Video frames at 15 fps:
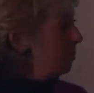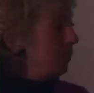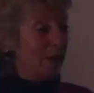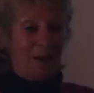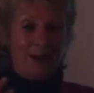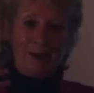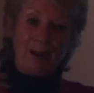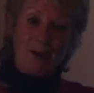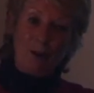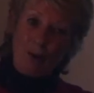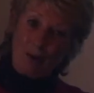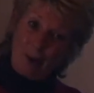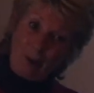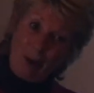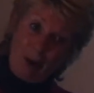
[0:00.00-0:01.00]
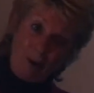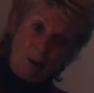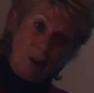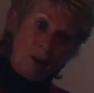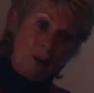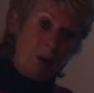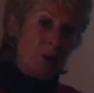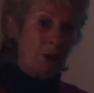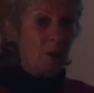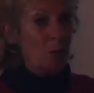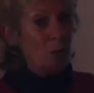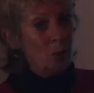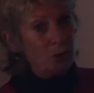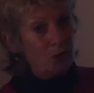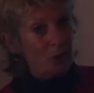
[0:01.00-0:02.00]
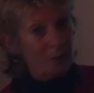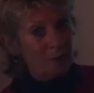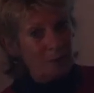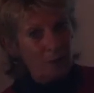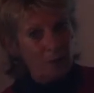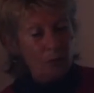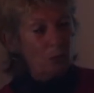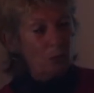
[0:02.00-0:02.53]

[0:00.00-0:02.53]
a bit like a crocodile can go under the water, come out of the